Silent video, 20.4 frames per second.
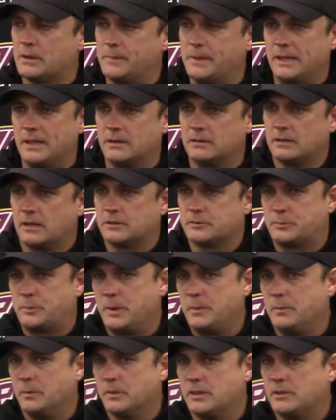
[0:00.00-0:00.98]
I mean, there's
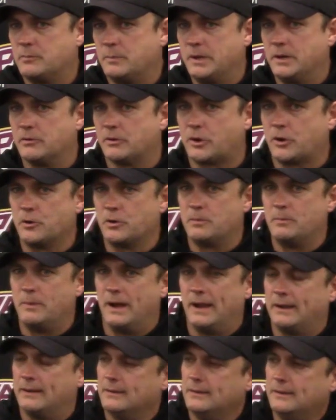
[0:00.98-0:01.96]
people that are being recruited
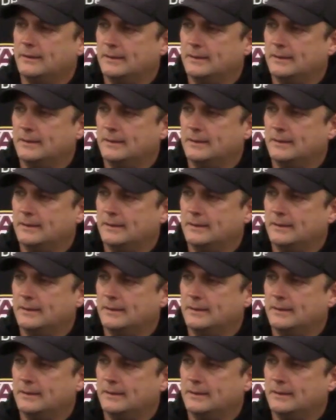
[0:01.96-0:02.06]
by